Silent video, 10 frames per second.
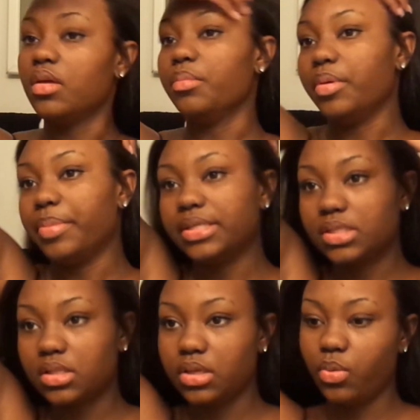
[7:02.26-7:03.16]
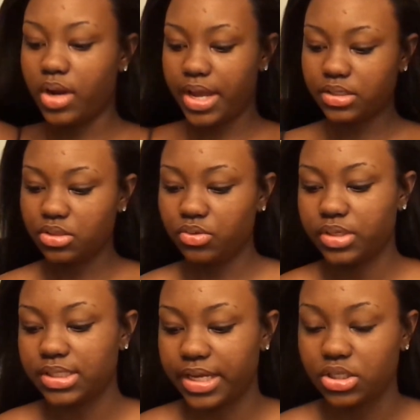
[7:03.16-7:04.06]
But basically what I do
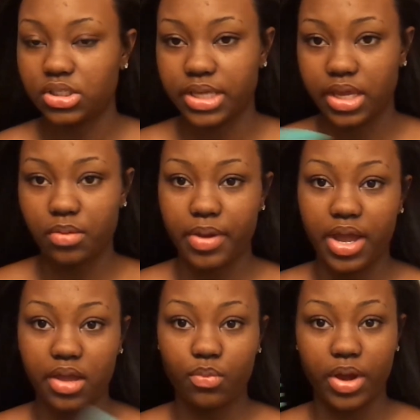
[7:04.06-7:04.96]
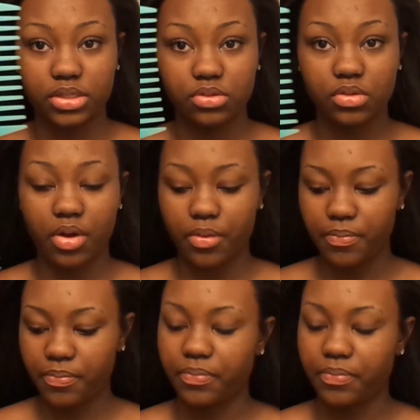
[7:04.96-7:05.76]
is I just take my wide tooth comb